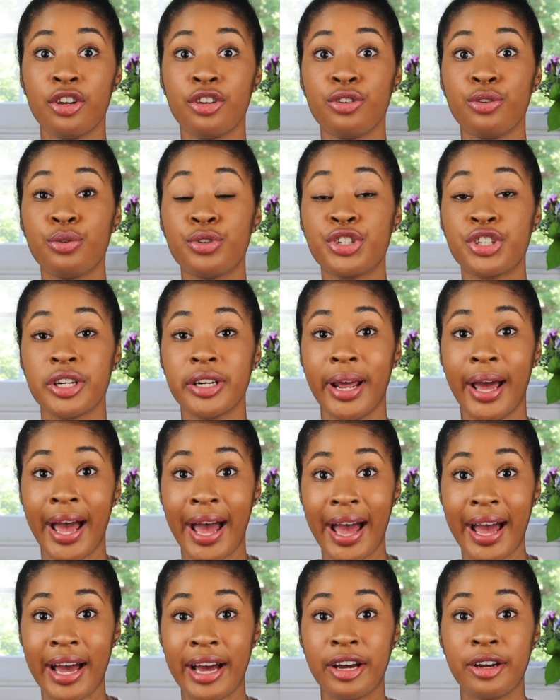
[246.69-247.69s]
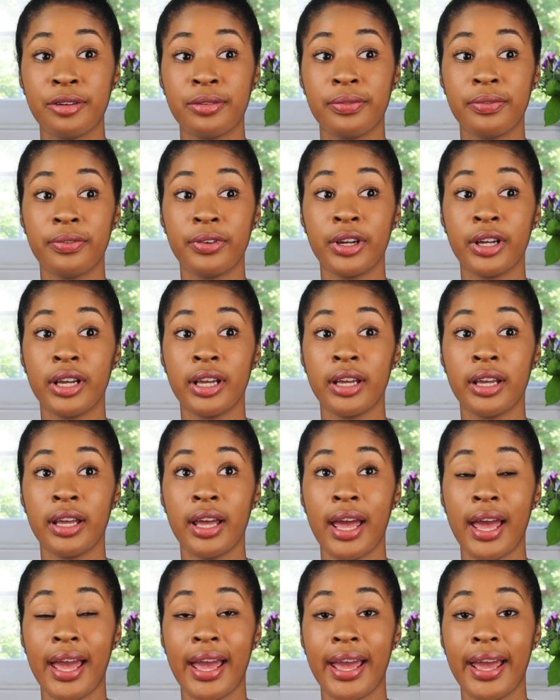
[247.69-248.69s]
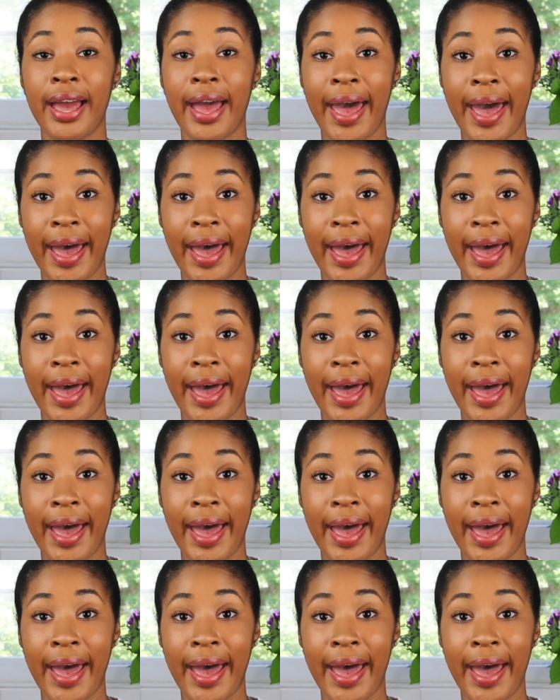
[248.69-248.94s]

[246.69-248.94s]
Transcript: you should have a